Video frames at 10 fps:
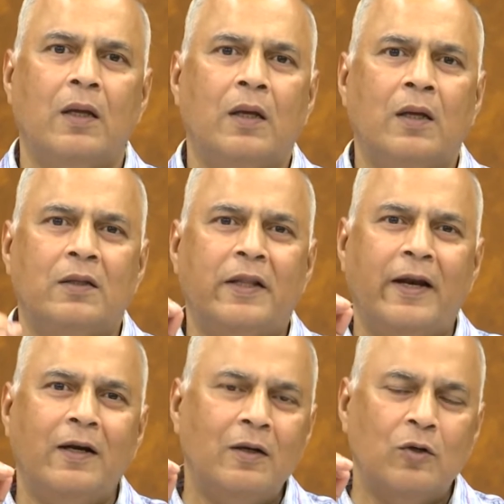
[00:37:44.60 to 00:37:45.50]

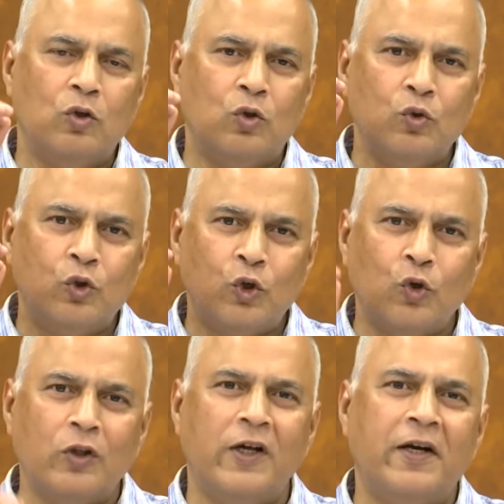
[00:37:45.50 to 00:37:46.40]
Then to show
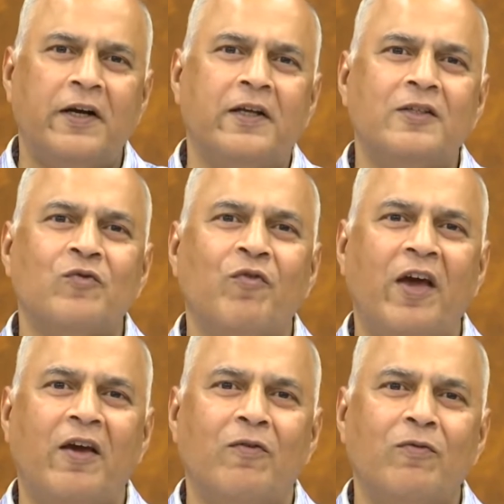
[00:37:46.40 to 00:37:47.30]
that it is
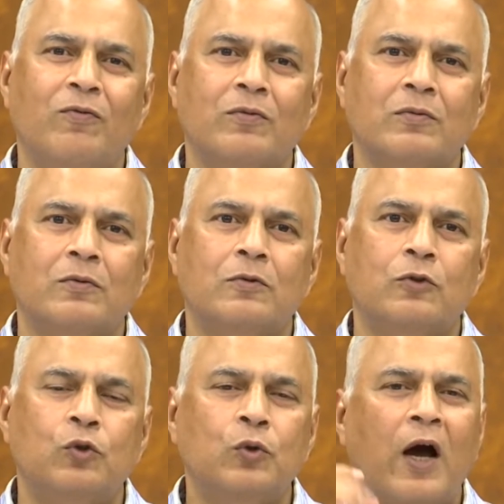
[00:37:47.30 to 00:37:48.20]
wave,
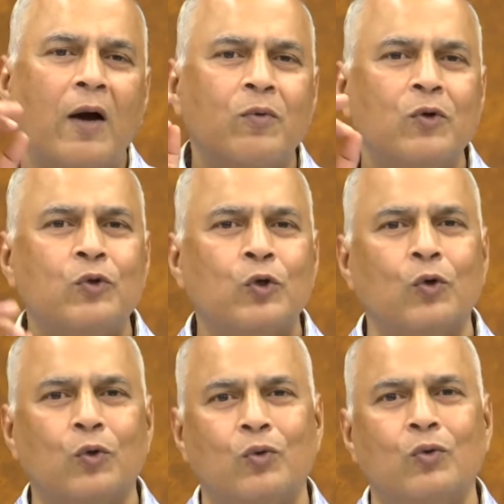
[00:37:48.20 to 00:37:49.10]
you have to
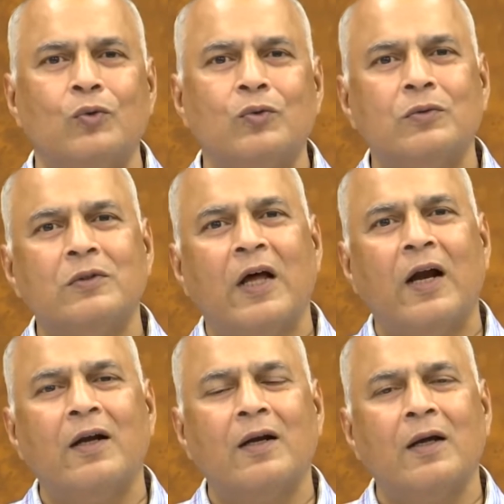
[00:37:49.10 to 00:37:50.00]
show that
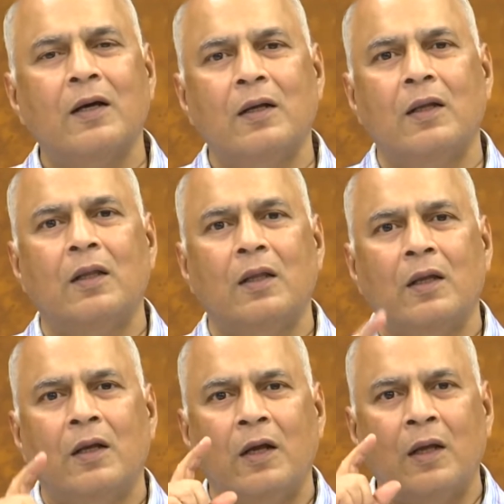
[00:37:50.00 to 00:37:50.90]

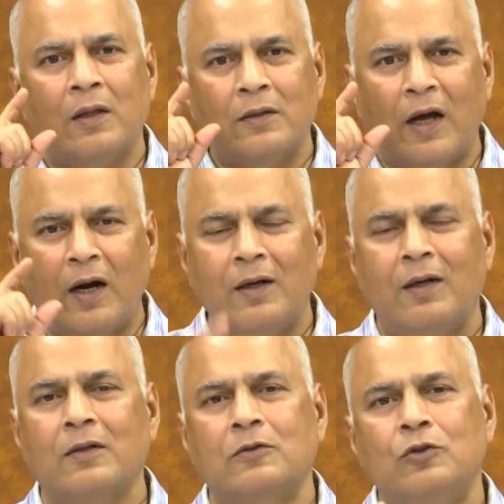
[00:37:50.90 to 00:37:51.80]
that
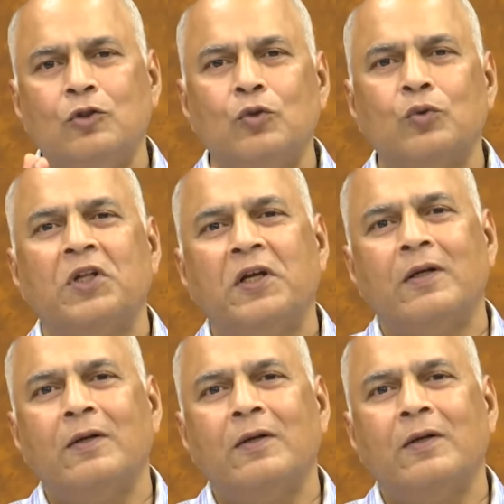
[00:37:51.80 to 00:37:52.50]
new thing,